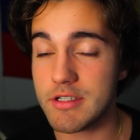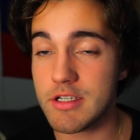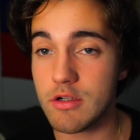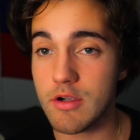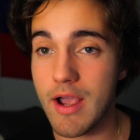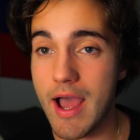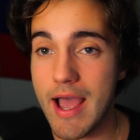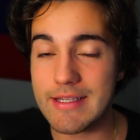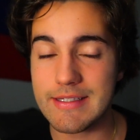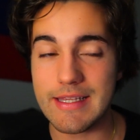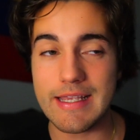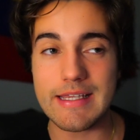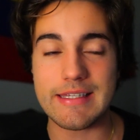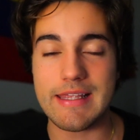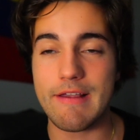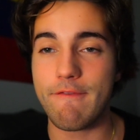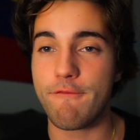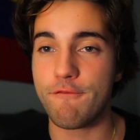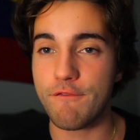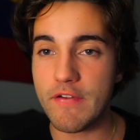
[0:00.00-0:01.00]
it to you guys
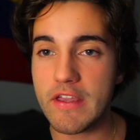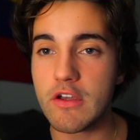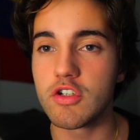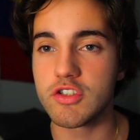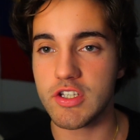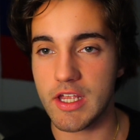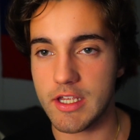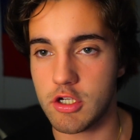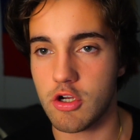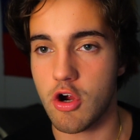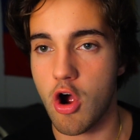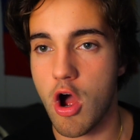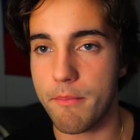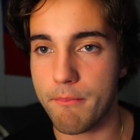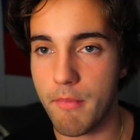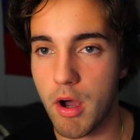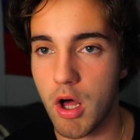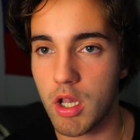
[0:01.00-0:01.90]
is it feels like you're on